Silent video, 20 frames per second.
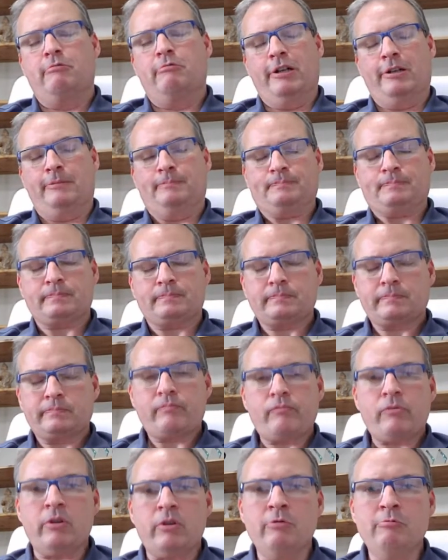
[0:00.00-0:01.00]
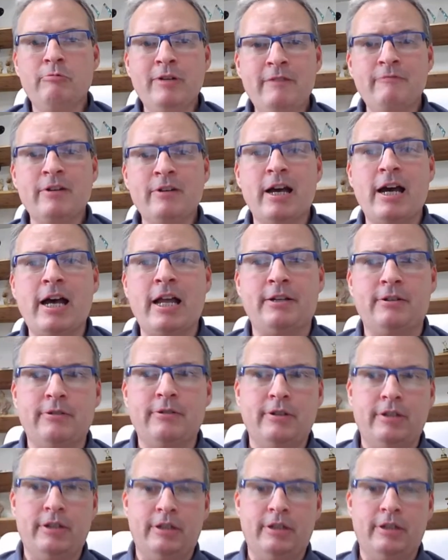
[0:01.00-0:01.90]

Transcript: Well, we've got